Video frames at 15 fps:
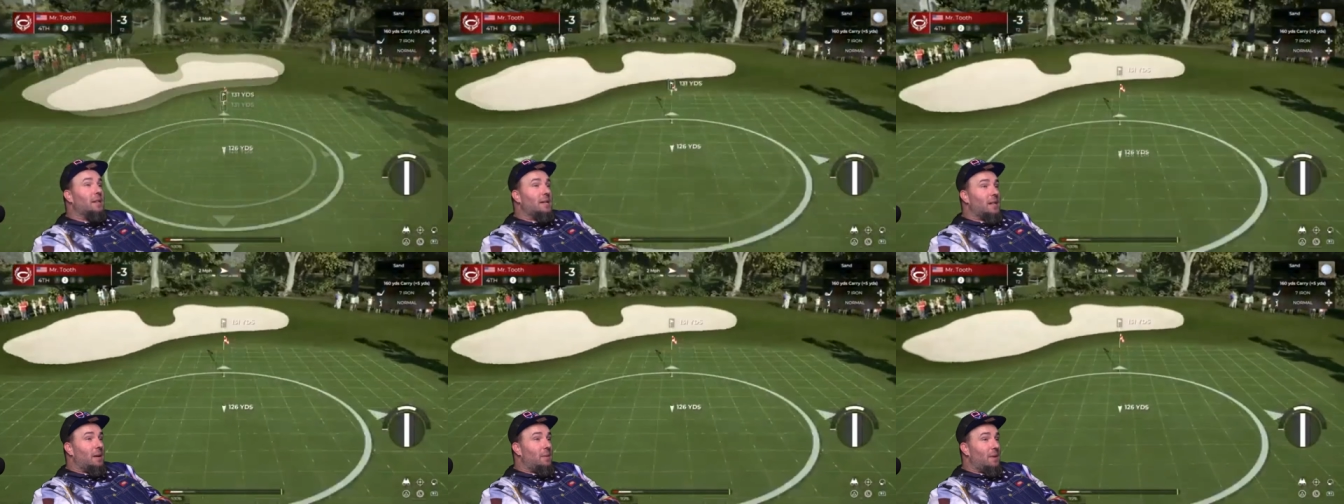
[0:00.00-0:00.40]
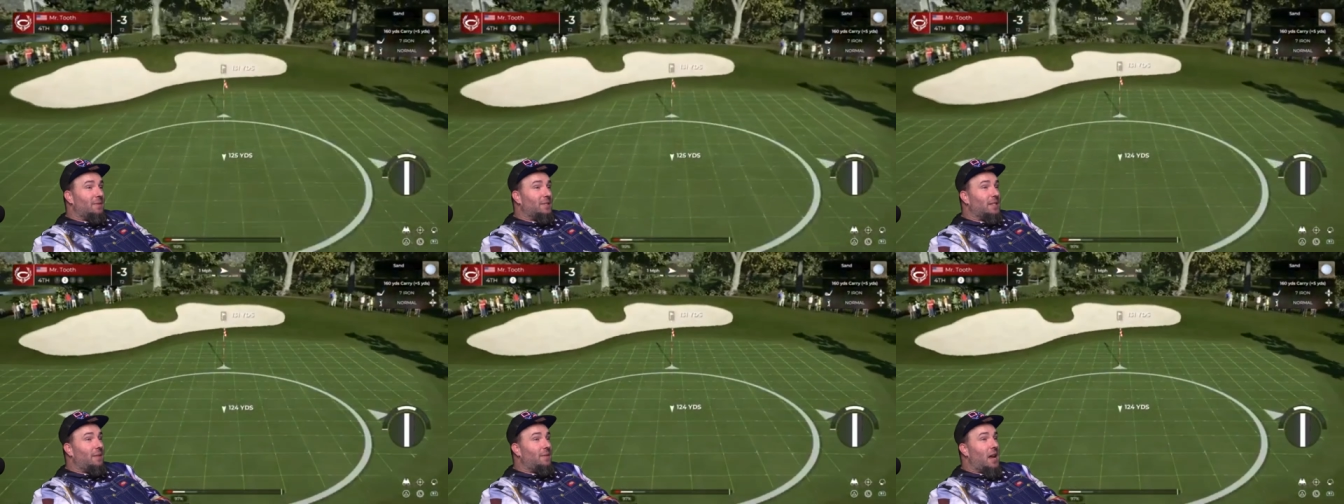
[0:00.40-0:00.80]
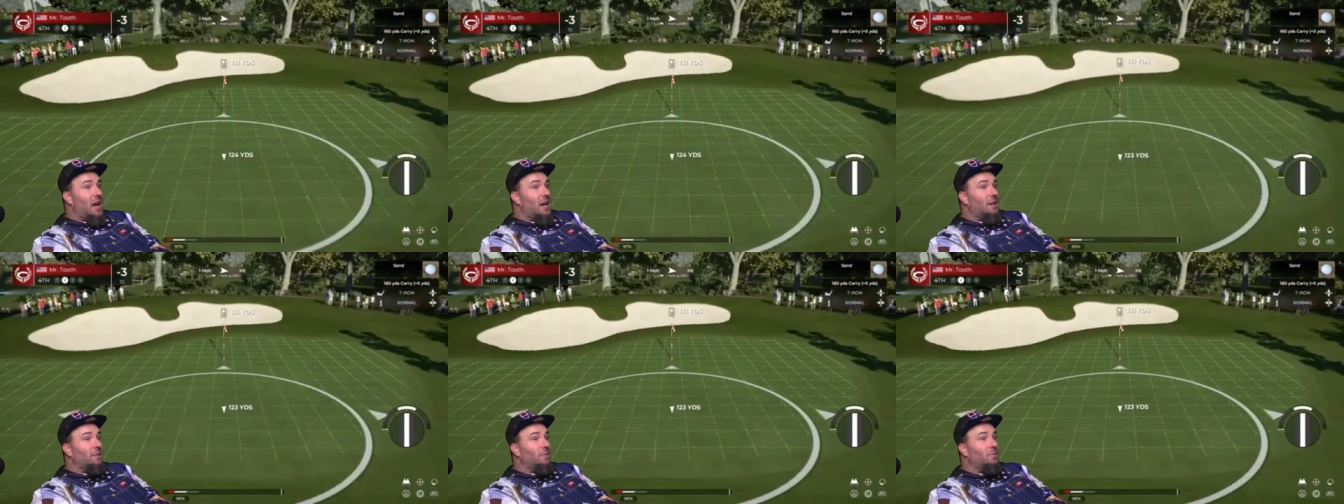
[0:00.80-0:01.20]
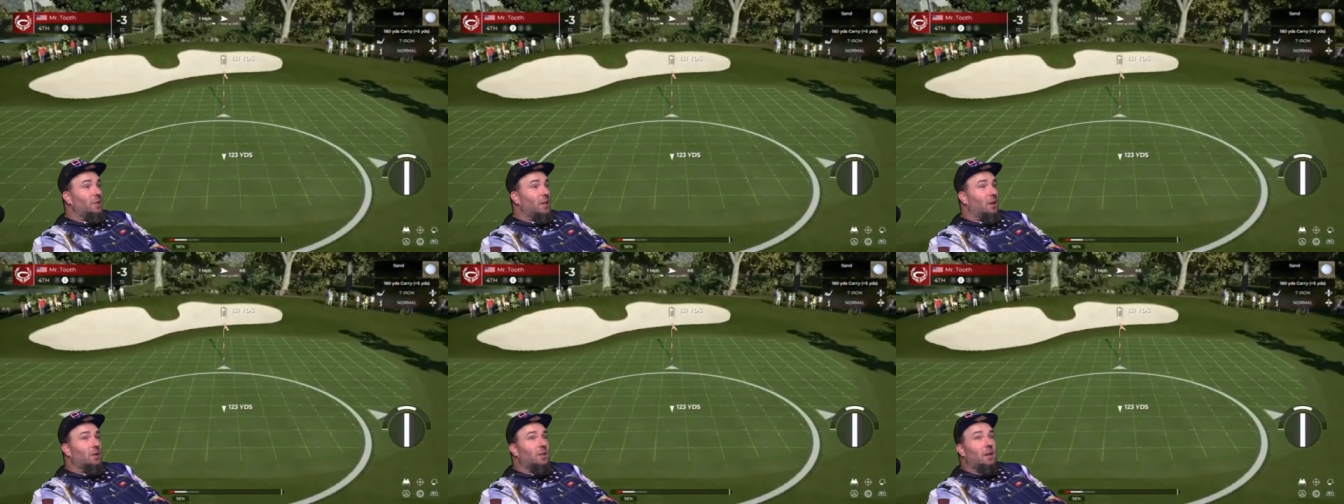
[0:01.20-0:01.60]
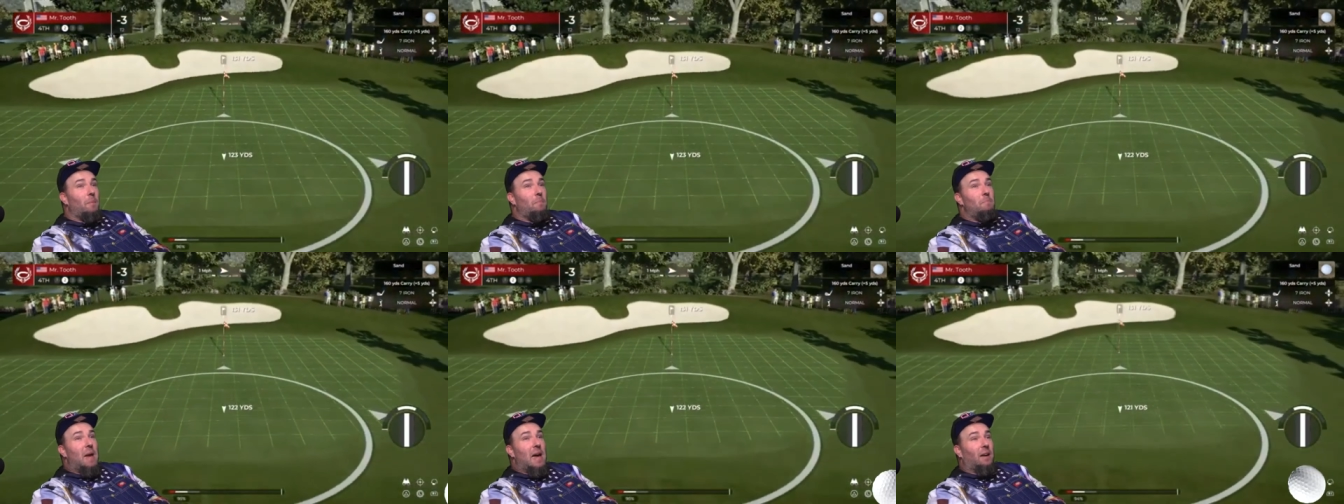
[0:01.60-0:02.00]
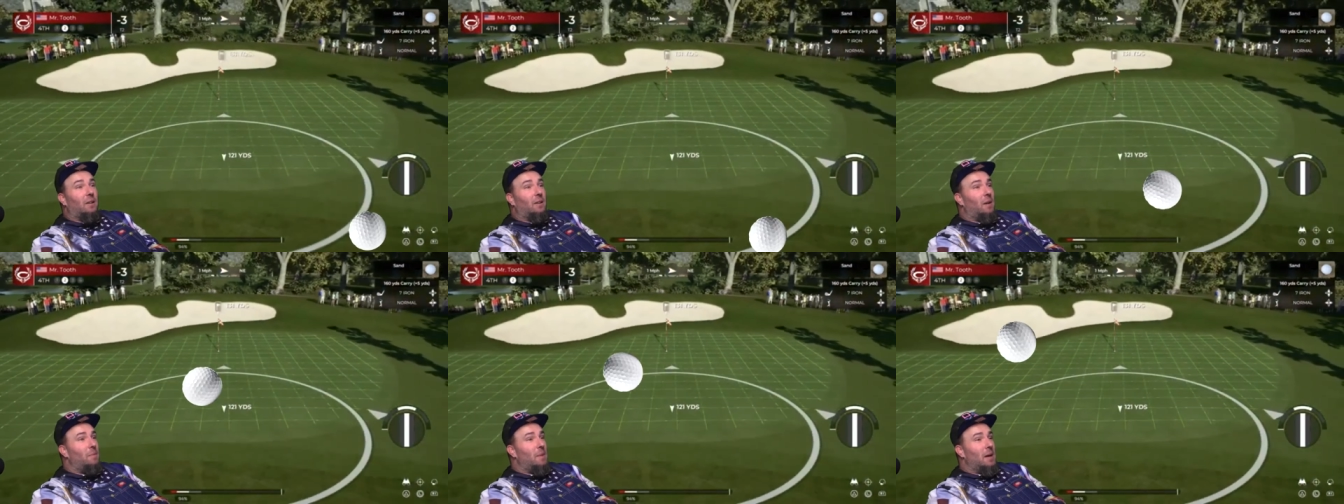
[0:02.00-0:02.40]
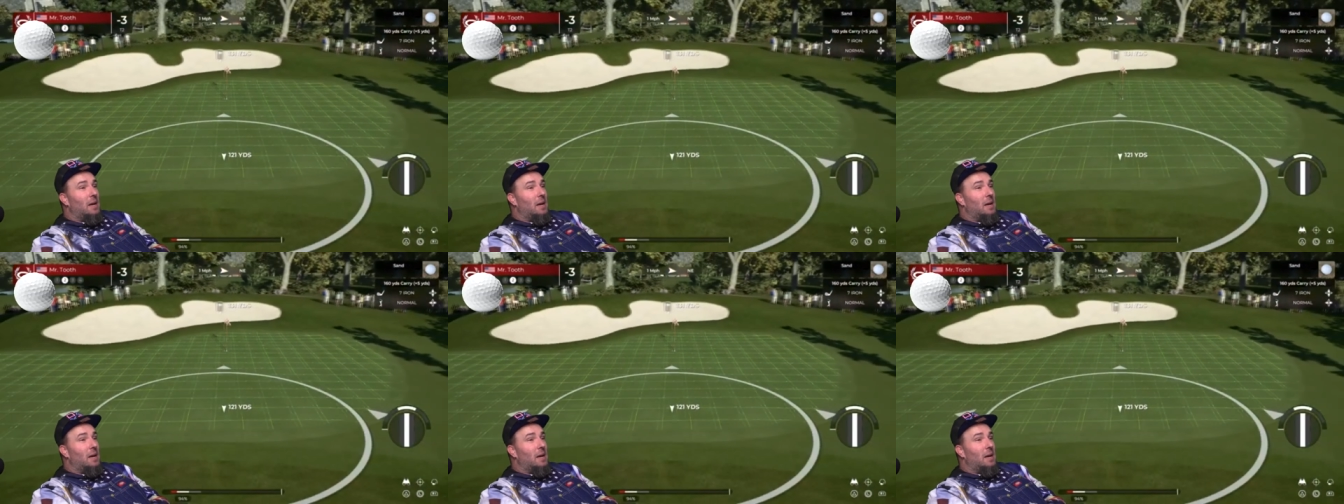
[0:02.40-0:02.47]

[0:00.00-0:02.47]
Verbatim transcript: Okay, we have a 7 iron. We are going to back her up.